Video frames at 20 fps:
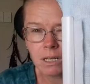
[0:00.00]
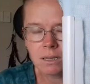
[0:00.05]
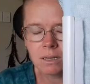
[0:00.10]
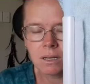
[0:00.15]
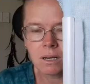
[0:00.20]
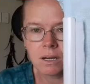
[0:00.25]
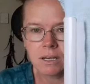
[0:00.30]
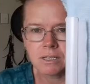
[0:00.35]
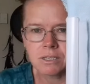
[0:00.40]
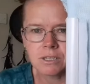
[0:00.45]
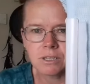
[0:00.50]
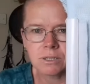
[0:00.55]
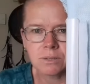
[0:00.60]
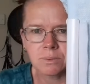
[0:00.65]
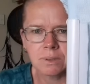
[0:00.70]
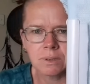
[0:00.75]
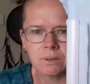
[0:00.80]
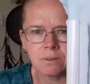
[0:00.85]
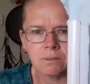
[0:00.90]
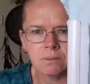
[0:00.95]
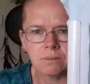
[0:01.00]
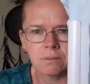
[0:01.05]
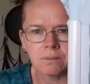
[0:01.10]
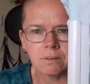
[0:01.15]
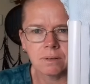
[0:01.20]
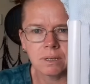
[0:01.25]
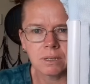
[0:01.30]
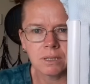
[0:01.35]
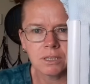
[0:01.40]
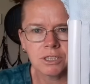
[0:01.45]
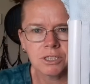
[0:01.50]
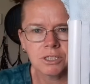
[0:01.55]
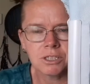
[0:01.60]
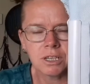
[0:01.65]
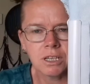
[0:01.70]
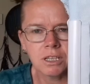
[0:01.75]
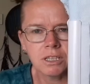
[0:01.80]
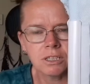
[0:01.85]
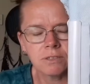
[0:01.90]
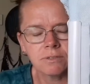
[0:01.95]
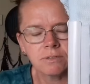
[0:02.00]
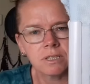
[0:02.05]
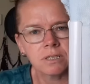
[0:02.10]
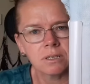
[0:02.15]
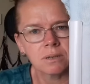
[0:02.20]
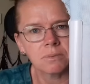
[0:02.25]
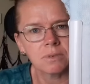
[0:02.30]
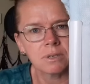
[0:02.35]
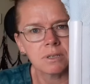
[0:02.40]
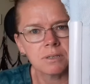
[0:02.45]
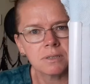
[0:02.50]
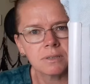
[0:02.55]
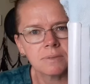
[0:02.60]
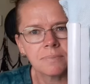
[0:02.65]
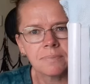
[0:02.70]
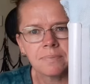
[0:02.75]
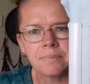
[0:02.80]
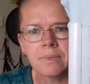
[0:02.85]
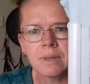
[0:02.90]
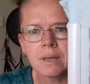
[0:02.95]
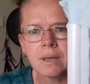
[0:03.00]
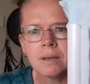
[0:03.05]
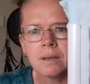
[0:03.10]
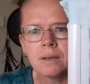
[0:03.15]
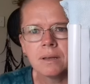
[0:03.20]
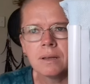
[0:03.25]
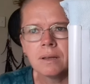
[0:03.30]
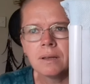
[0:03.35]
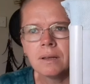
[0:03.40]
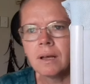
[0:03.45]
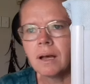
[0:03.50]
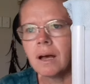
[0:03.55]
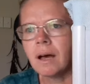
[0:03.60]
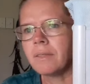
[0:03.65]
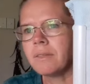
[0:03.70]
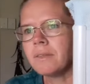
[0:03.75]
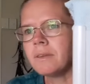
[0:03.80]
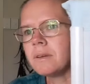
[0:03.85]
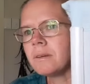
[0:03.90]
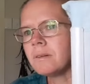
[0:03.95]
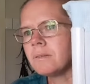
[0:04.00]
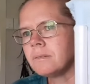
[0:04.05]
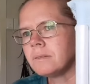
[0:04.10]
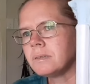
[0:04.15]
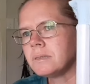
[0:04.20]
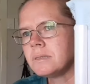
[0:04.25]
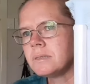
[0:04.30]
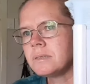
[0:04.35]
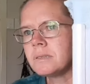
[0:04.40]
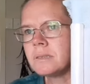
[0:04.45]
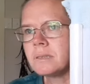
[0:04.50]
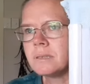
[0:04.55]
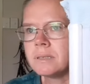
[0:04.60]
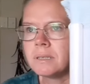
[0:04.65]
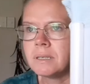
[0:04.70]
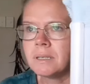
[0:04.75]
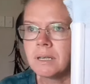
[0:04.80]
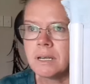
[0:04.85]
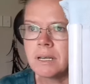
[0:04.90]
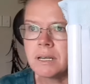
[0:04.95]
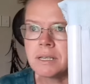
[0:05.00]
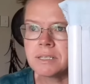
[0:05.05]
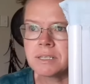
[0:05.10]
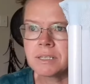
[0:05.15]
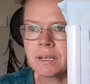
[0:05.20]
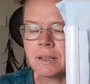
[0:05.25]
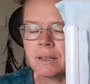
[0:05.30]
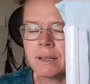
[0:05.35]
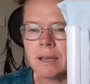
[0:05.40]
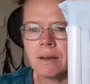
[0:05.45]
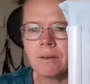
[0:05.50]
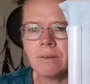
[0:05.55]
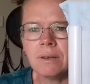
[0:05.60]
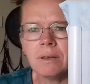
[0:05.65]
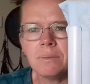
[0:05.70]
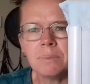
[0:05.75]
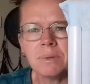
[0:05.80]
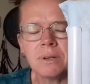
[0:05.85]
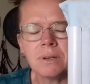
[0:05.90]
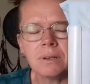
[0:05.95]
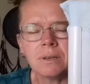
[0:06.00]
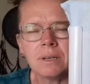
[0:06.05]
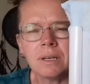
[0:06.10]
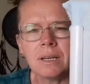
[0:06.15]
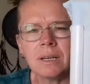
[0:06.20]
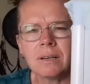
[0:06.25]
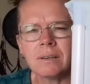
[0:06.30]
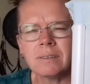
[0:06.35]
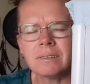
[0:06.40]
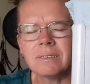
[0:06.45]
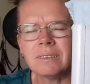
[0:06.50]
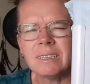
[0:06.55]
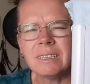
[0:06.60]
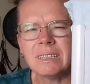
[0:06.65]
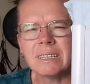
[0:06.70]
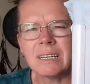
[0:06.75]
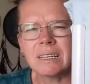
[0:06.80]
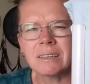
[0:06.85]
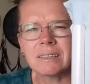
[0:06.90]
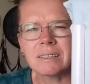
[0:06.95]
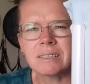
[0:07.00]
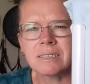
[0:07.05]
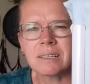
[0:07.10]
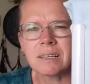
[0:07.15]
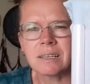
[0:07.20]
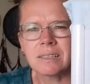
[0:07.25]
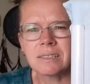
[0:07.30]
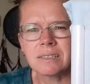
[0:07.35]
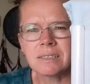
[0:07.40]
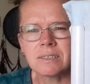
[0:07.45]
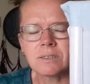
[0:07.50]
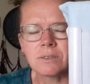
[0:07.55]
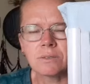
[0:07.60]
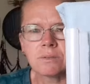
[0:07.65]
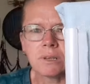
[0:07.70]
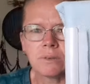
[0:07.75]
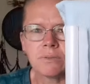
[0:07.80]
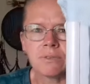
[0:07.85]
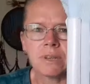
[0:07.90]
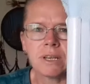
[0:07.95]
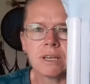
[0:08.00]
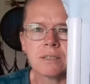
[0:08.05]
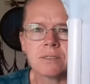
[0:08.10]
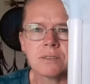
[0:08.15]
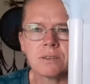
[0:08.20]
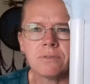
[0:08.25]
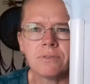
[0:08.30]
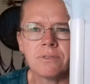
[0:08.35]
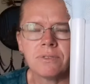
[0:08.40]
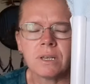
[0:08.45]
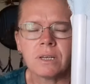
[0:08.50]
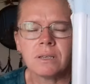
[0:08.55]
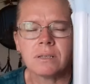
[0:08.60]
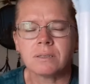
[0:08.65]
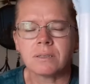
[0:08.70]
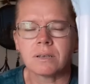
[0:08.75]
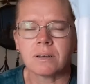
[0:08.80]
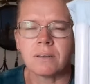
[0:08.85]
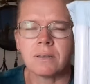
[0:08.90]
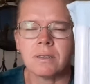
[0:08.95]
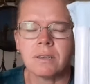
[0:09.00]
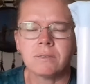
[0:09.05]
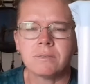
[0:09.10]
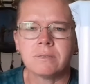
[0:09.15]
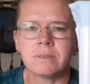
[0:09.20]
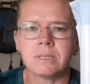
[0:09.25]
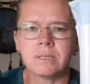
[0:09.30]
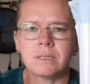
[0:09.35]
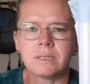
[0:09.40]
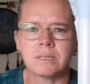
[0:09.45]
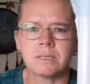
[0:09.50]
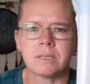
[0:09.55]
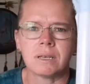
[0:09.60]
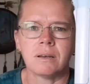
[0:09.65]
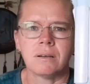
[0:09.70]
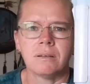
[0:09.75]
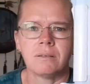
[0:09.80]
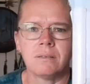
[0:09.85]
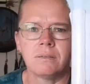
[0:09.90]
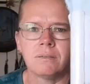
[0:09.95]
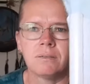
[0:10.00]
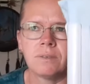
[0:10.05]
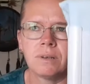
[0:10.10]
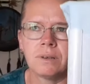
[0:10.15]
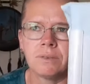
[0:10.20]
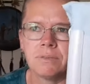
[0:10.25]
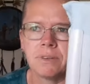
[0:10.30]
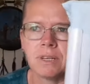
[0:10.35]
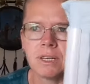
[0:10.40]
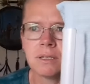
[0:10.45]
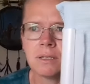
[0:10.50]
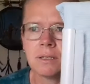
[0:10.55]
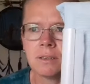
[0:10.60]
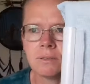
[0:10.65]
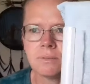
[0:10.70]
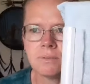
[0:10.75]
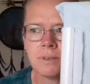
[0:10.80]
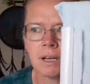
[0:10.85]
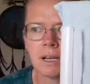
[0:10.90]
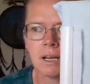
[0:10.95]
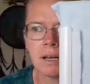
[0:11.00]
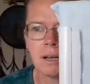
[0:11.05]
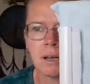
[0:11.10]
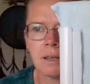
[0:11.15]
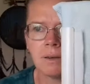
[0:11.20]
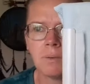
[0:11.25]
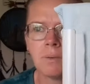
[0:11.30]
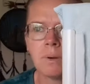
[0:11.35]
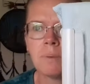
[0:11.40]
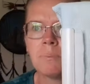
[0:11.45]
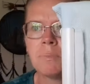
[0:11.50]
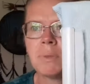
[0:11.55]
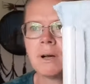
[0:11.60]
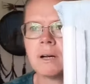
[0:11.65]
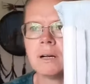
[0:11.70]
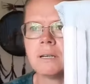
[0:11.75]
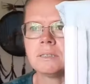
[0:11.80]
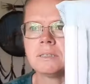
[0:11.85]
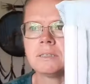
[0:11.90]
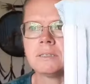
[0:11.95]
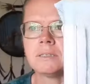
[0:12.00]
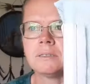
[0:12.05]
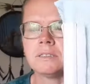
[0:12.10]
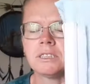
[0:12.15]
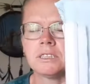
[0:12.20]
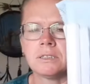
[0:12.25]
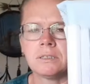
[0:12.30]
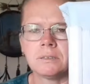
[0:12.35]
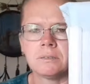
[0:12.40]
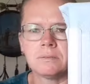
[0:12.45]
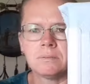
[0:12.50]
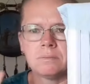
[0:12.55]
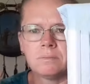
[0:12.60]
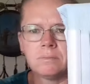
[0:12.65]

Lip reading: light just went really strange for some reason. I think it's cloudy, but you know how you get the sun still reflects off things? I think it was the sun reflecting off a car that went past and just